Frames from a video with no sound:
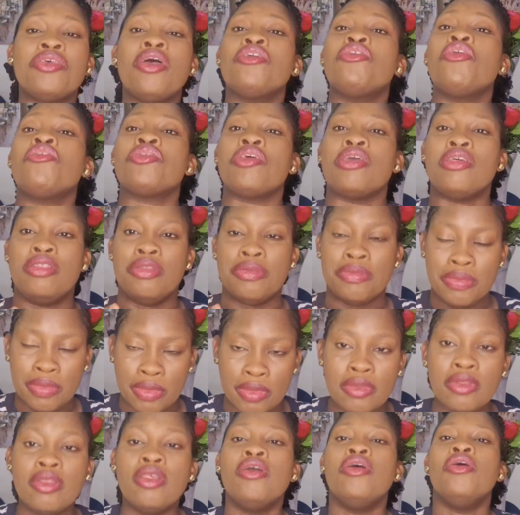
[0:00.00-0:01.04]
just said,
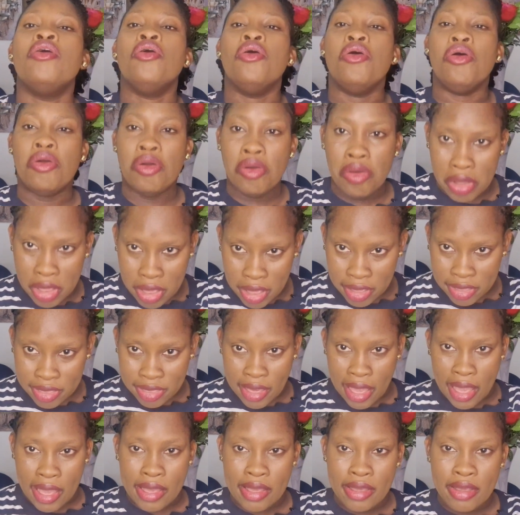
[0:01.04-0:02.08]
okay,
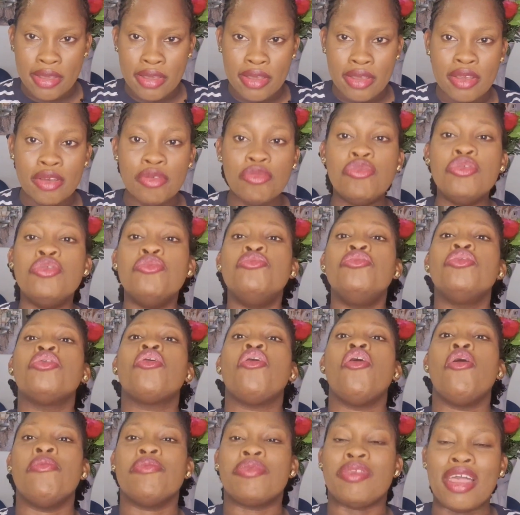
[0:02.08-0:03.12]
sir, we will
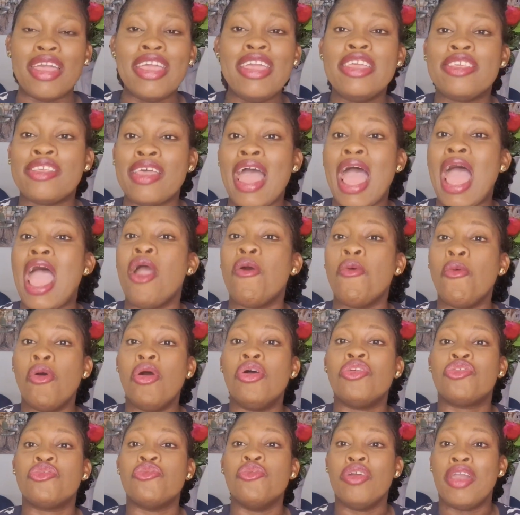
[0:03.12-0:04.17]
come, sir. He said, I
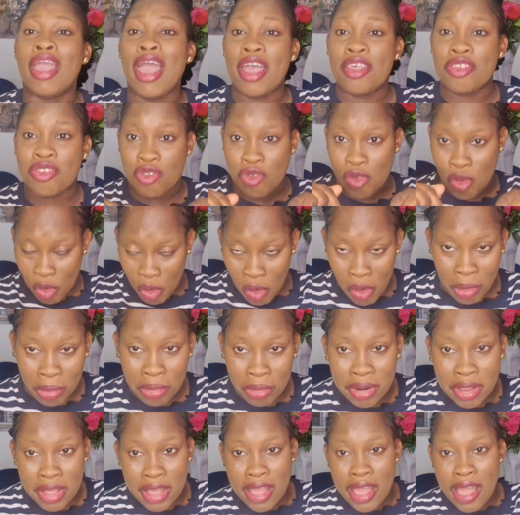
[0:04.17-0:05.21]
want you guys to
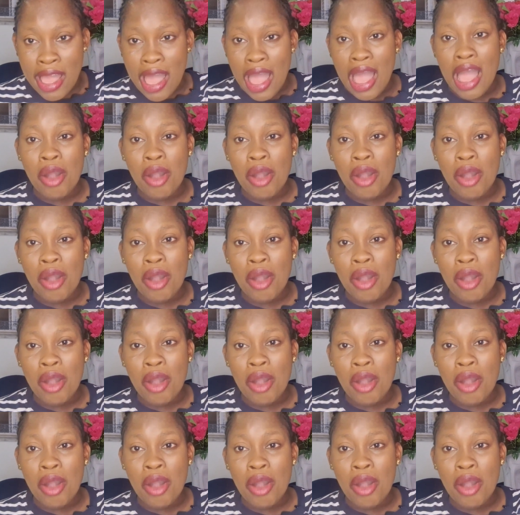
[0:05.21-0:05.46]
come. I